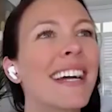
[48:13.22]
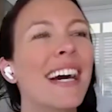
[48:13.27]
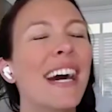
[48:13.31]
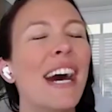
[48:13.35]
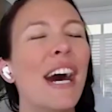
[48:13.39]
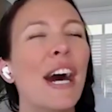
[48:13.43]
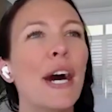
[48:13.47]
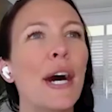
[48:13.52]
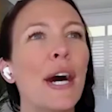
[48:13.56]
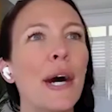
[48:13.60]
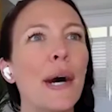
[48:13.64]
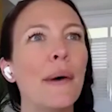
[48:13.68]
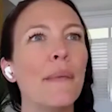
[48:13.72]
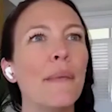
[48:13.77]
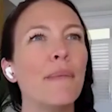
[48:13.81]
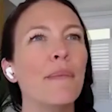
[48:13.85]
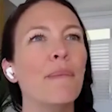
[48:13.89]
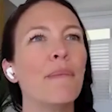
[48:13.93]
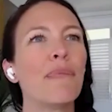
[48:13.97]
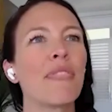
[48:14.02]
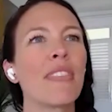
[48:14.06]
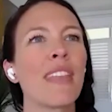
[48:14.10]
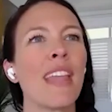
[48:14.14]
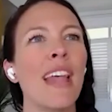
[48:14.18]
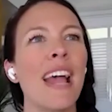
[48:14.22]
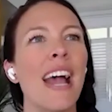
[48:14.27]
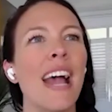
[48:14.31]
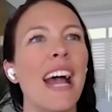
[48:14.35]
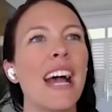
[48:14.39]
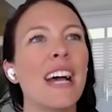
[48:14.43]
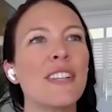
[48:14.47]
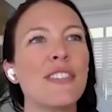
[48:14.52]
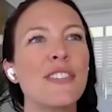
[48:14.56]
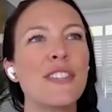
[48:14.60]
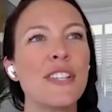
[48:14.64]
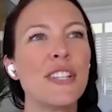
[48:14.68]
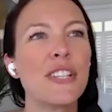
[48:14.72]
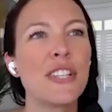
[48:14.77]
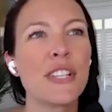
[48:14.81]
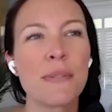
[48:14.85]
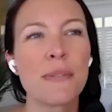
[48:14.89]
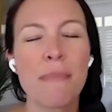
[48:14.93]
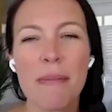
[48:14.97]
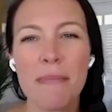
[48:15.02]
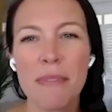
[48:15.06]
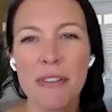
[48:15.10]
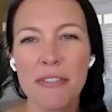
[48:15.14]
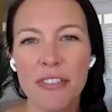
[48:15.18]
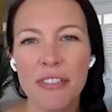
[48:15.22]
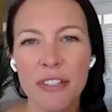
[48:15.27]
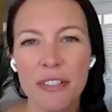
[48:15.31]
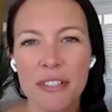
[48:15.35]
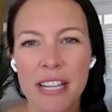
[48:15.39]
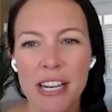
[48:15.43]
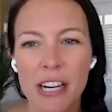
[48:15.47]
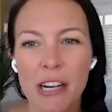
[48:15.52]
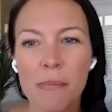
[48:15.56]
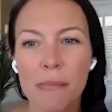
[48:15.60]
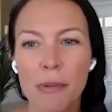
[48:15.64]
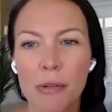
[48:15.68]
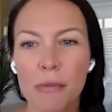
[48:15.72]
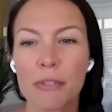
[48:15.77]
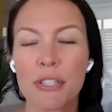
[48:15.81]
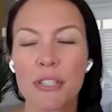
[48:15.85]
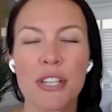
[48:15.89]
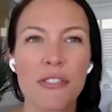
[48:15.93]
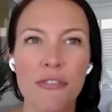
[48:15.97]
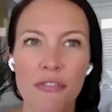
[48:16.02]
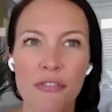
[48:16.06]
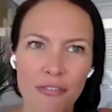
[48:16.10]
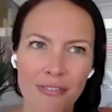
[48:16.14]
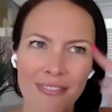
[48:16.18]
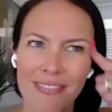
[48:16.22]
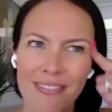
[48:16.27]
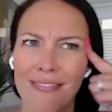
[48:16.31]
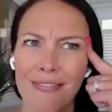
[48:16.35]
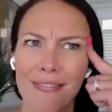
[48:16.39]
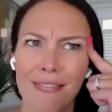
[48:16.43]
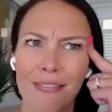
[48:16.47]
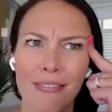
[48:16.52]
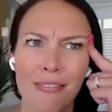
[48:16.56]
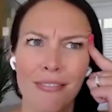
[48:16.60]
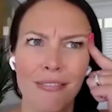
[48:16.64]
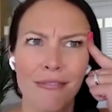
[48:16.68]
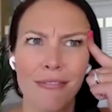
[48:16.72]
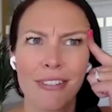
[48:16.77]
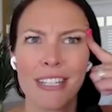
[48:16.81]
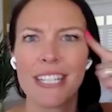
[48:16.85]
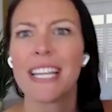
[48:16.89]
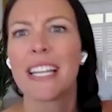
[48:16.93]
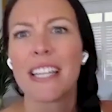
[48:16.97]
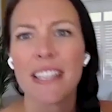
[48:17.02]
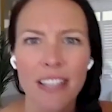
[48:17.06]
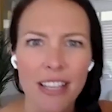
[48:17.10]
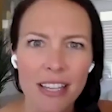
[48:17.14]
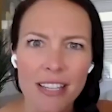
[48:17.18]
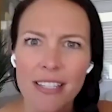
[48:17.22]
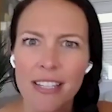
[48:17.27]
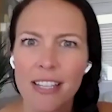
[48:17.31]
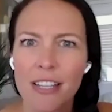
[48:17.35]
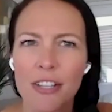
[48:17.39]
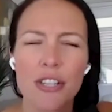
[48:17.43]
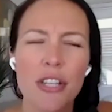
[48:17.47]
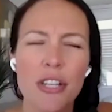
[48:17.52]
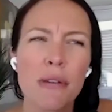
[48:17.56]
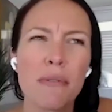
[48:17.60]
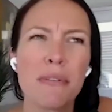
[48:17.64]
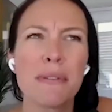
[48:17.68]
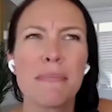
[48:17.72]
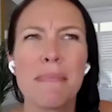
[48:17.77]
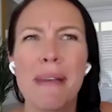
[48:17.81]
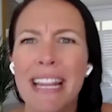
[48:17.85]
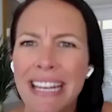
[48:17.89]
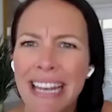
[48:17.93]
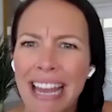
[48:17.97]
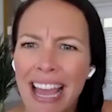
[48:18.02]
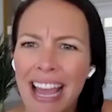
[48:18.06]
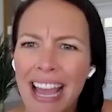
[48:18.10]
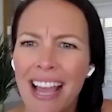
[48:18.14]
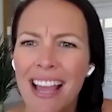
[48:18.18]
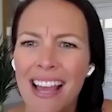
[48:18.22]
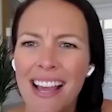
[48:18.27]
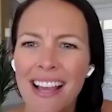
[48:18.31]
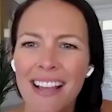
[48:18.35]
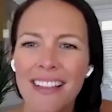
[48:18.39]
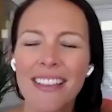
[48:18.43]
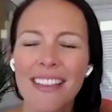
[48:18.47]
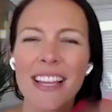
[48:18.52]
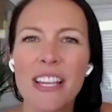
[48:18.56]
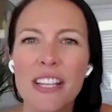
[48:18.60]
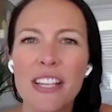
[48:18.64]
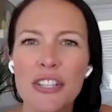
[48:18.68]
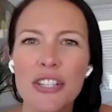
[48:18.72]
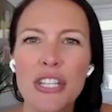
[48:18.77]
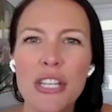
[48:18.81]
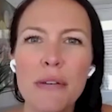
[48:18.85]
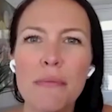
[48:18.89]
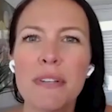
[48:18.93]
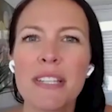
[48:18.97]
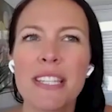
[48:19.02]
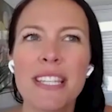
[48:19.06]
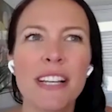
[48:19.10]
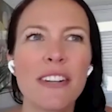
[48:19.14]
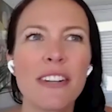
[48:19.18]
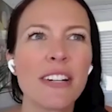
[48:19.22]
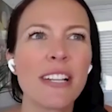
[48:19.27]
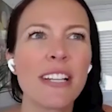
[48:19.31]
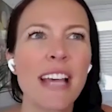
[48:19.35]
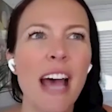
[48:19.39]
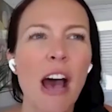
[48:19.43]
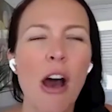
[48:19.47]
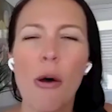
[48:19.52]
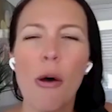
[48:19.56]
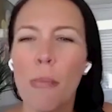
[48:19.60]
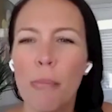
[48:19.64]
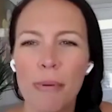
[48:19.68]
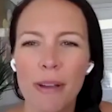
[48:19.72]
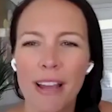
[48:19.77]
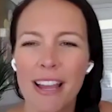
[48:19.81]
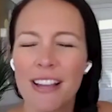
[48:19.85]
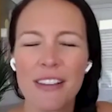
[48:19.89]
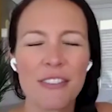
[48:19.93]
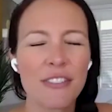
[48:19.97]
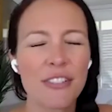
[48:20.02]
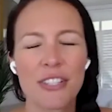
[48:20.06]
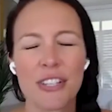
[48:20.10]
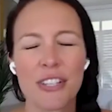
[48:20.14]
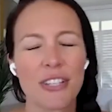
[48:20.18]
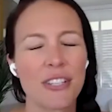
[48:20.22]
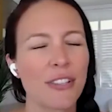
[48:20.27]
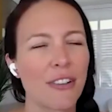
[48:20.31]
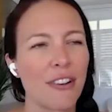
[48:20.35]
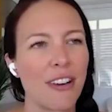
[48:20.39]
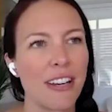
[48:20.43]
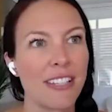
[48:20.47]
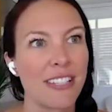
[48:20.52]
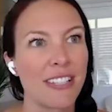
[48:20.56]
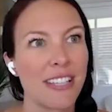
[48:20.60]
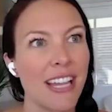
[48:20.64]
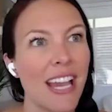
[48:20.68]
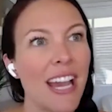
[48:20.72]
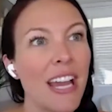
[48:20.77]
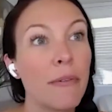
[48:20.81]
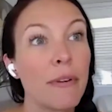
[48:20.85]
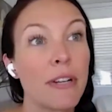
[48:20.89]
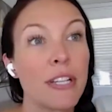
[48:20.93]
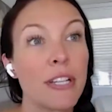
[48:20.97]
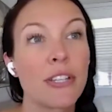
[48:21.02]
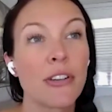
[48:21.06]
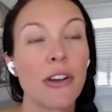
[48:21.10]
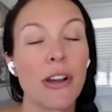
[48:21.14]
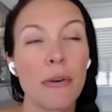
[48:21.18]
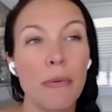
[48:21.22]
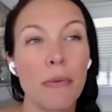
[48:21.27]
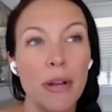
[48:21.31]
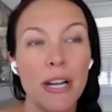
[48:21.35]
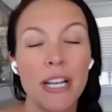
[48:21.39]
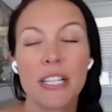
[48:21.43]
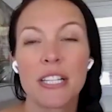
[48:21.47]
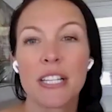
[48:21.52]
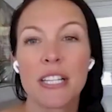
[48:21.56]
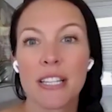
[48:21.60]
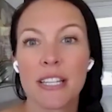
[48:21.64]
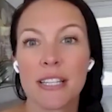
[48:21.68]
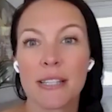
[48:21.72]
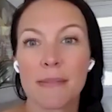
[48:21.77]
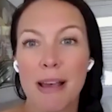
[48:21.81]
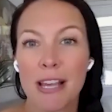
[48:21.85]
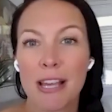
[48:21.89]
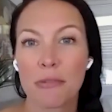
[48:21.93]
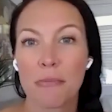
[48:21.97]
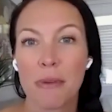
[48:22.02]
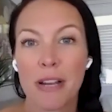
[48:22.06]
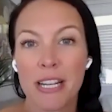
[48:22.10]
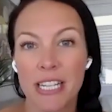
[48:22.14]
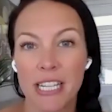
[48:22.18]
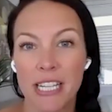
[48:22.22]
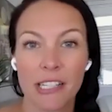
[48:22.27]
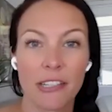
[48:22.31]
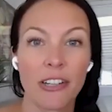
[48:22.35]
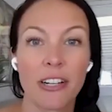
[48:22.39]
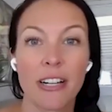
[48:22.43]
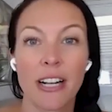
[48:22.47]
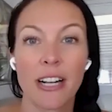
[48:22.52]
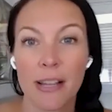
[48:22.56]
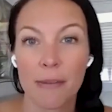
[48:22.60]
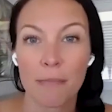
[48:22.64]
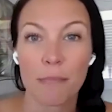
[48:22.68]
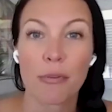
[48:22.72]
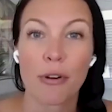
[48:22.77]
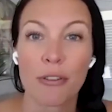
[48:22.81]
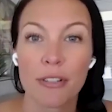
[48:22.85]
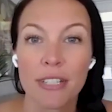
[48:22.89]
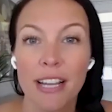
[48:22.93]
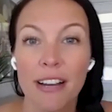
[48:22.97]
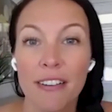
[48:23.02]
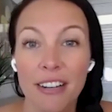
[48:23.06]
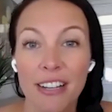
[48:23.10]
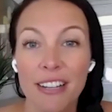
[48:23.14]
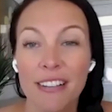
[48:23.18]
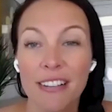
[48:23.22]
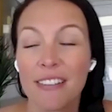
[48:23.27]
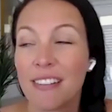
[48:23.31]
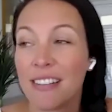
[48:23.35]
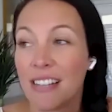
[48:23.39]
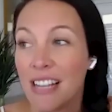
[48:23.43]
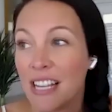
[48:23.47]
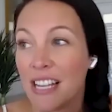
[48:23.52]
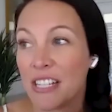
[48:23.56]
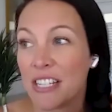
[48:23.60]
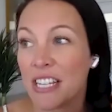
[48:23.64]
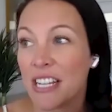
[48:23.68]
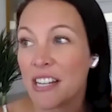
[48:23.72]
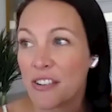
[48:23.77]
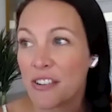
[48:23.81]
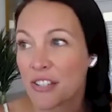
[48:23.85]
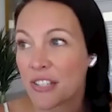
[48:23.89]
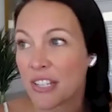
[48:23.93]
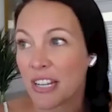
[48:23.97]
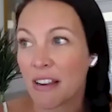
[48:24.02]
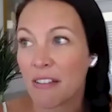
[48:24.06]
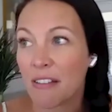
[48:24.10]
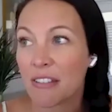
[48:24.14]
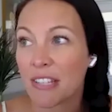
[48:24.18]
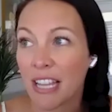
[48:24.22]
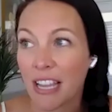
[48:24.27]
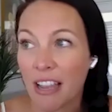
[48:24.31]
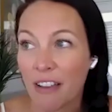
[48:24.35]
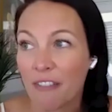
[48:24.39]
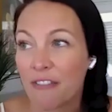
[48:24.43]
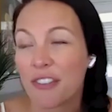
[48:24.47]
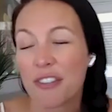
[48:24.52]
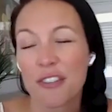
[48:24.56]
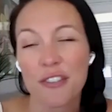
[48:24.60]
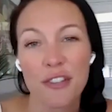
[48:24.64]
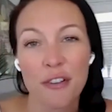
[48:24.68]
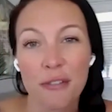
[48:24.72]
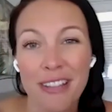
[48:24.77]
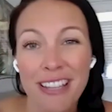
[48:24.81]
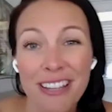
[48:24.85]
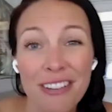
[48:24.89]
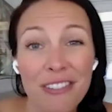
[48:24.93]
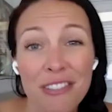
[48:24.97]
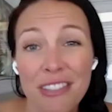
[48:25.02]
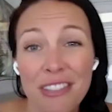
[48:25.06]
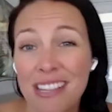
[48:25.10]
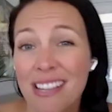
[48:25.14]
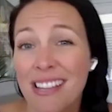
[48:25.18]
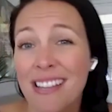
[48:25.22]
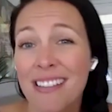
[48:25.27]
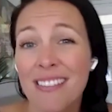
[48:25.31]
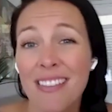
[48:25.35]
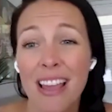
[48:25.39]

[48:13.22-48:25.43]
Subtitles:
And she just made me feel terrible, which is ridiculous because she was like she was there to help. It's just crazy. Anyway, so I went into this mastermind dinner and I broke down in tears and I was like, I feel so guilty.